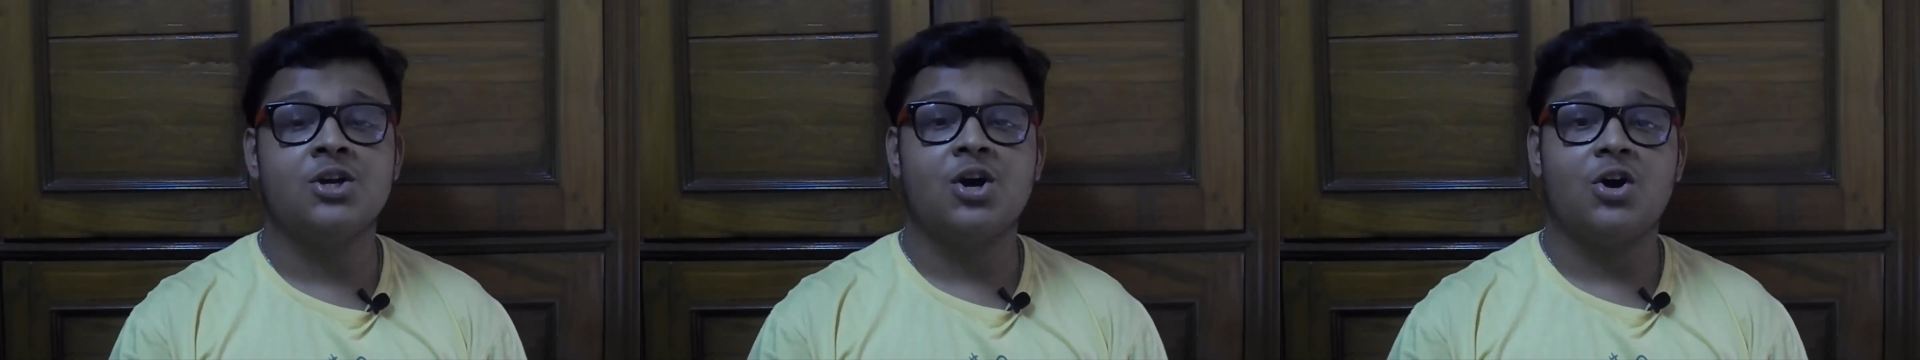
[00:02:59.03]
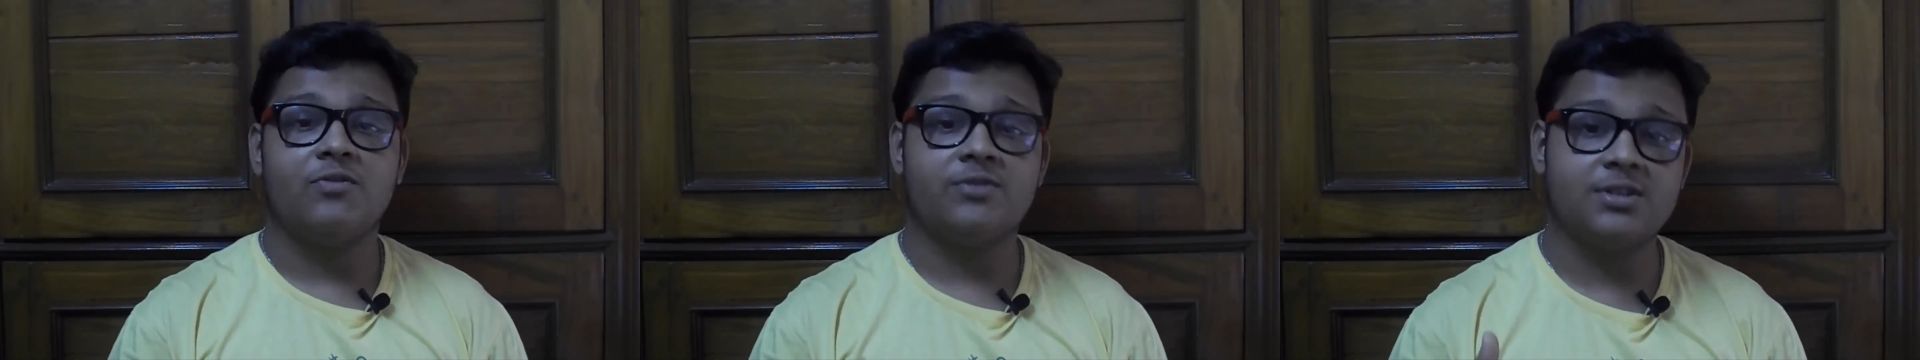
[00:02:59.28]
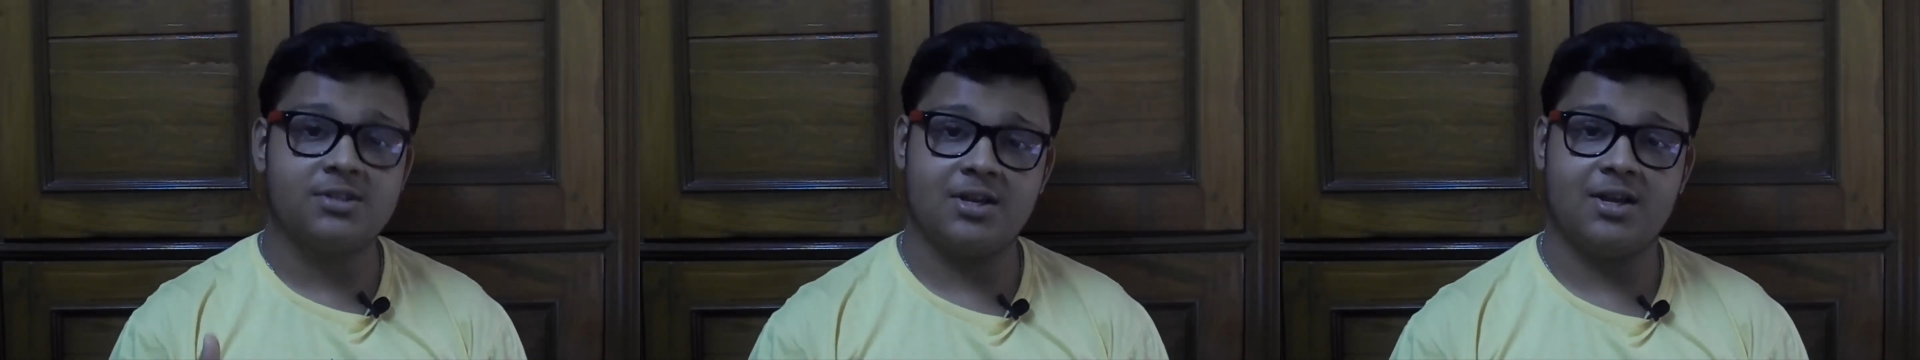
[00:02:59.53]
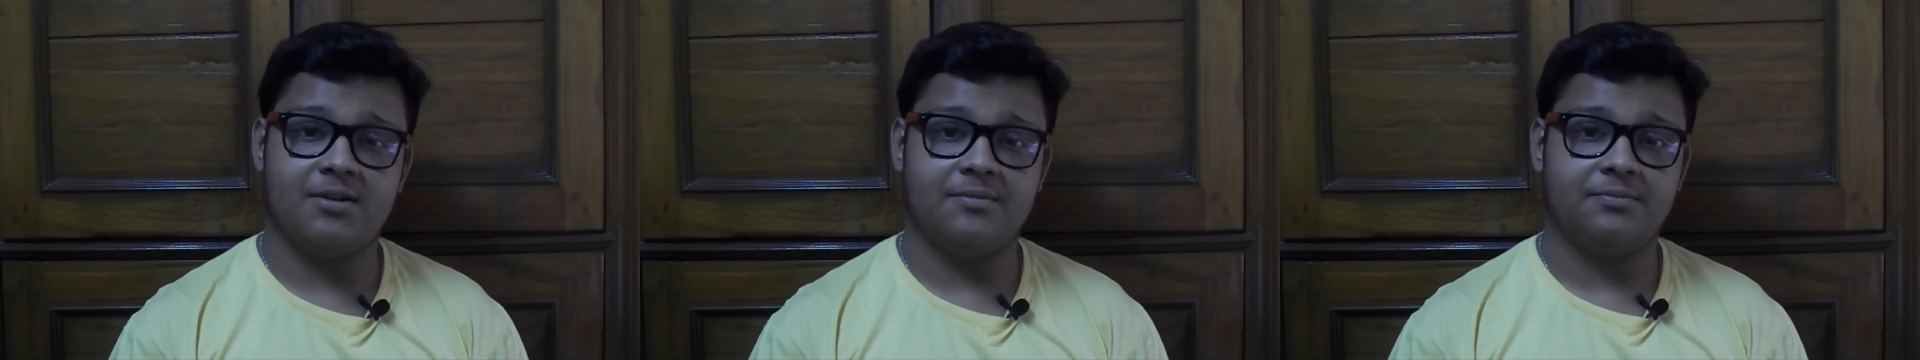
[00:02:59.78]
of the
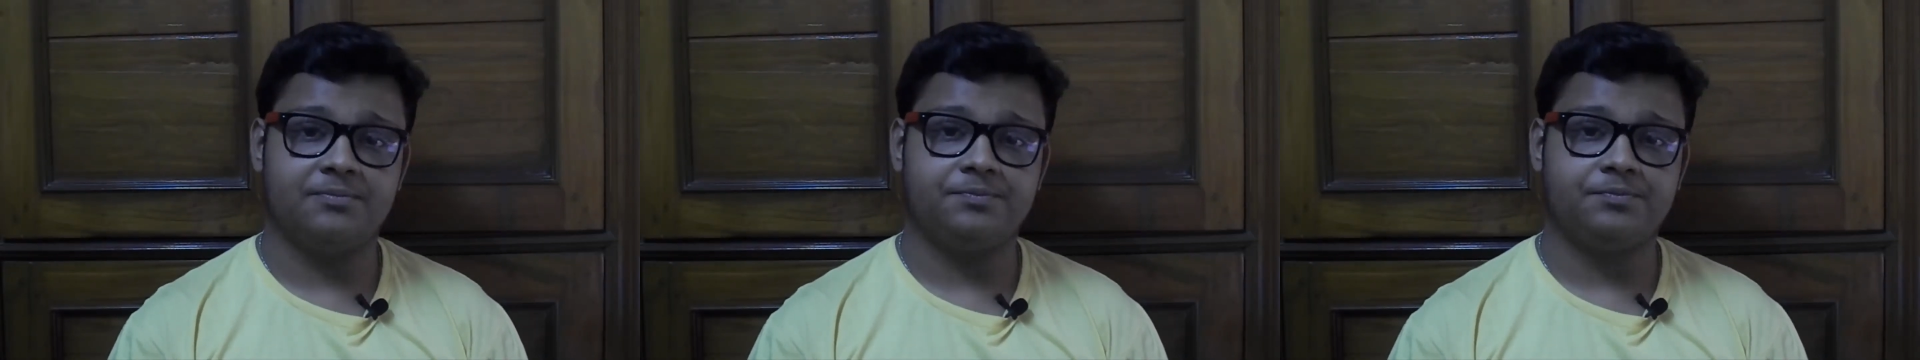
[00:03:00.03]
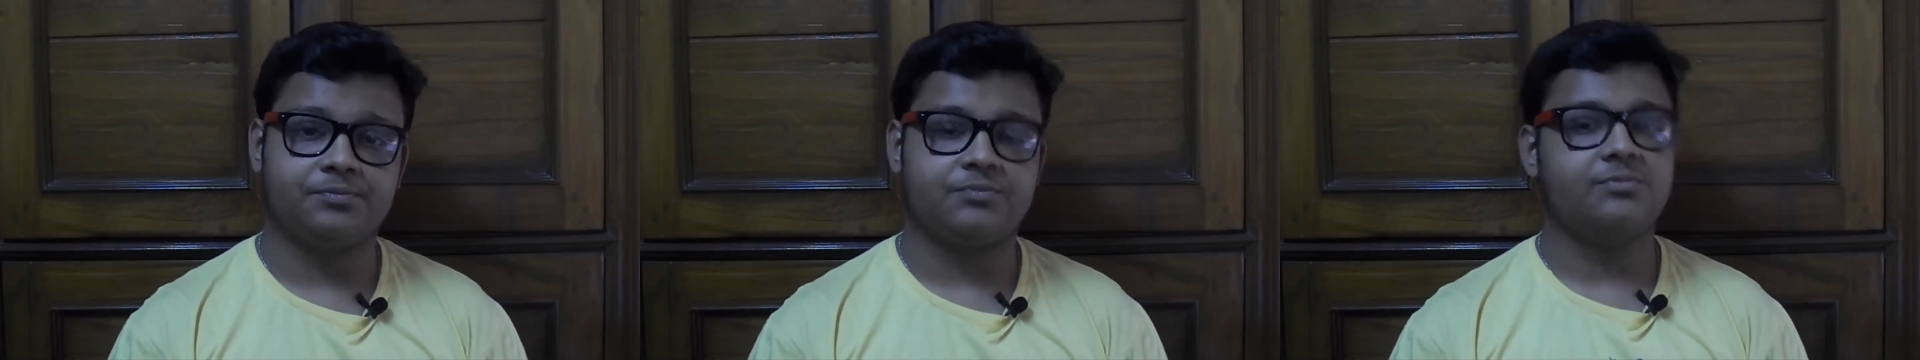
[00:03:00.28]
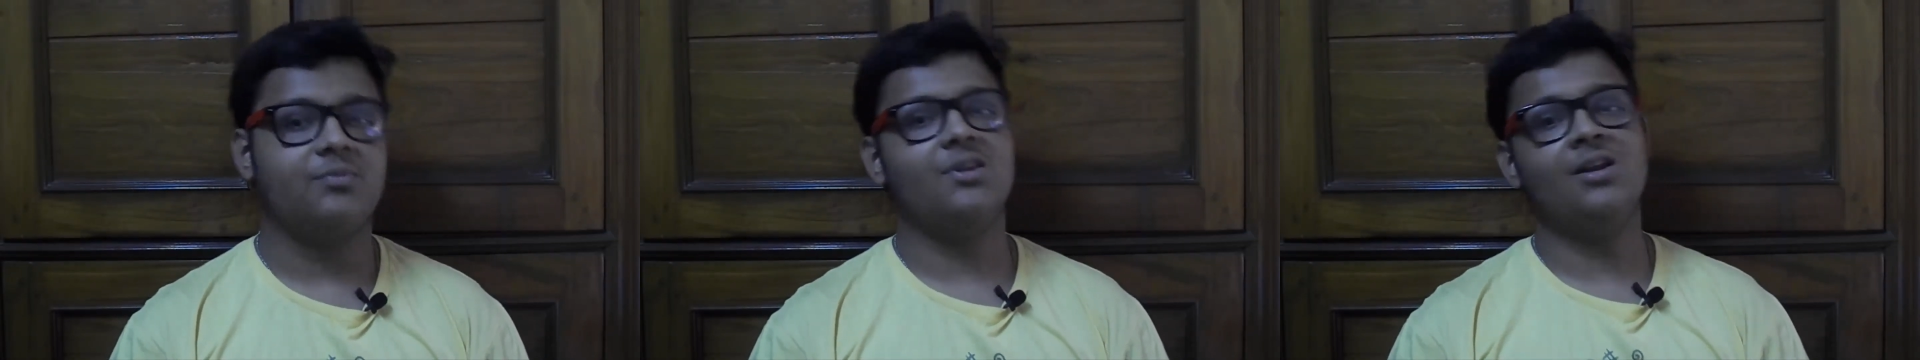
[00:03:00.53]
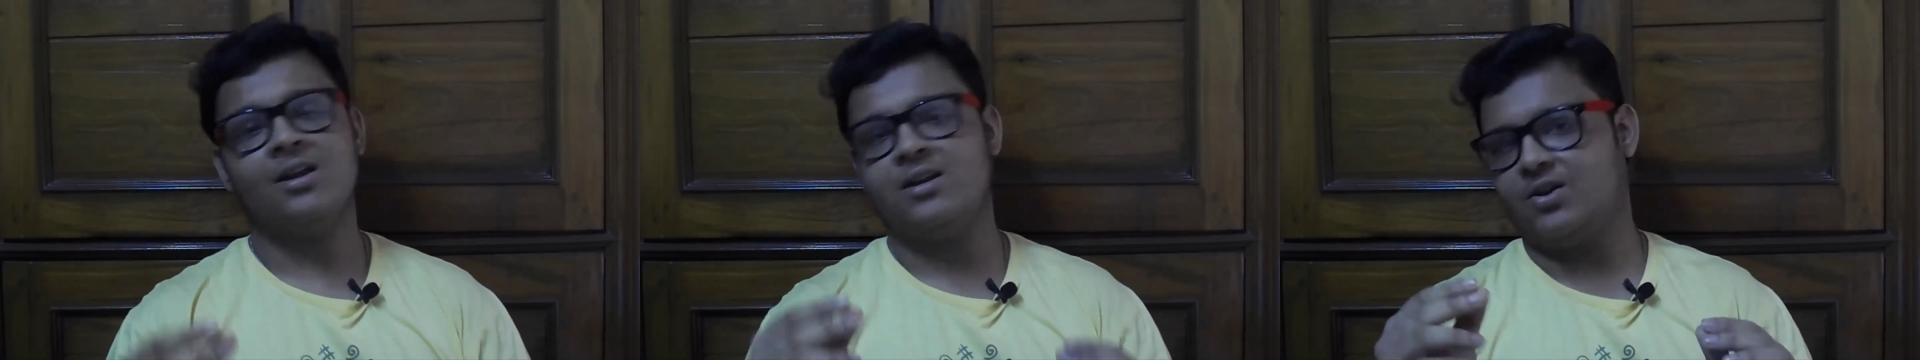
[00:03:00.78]
sun.
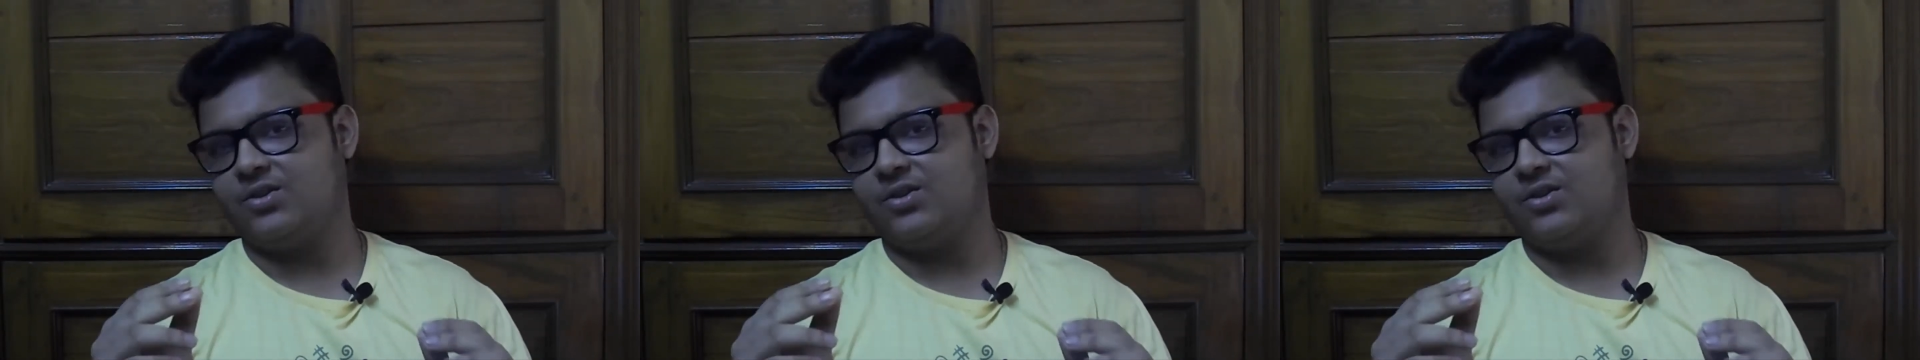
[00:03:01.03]
Now the